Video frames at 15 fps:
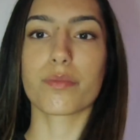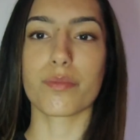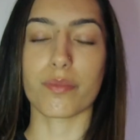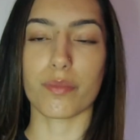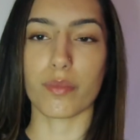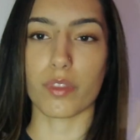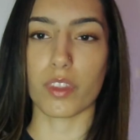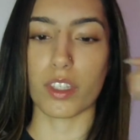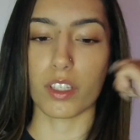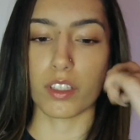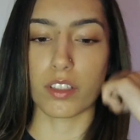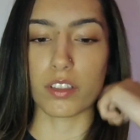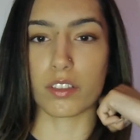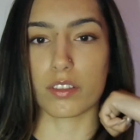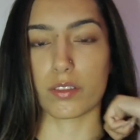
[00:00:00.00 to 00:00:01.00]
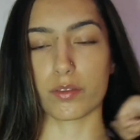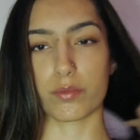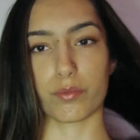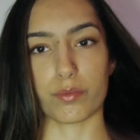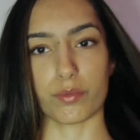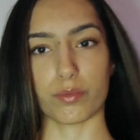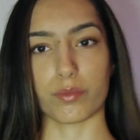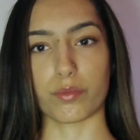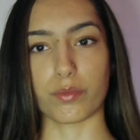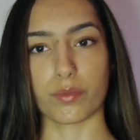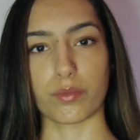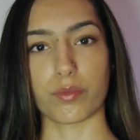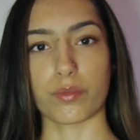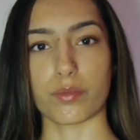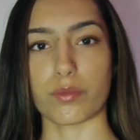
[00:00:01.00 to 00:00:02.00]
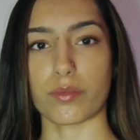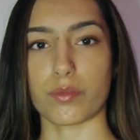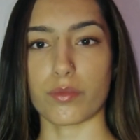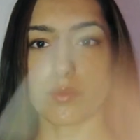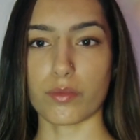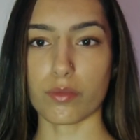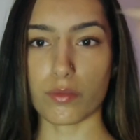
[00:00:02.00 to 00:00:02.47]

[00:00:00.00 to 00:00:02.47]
[no speech]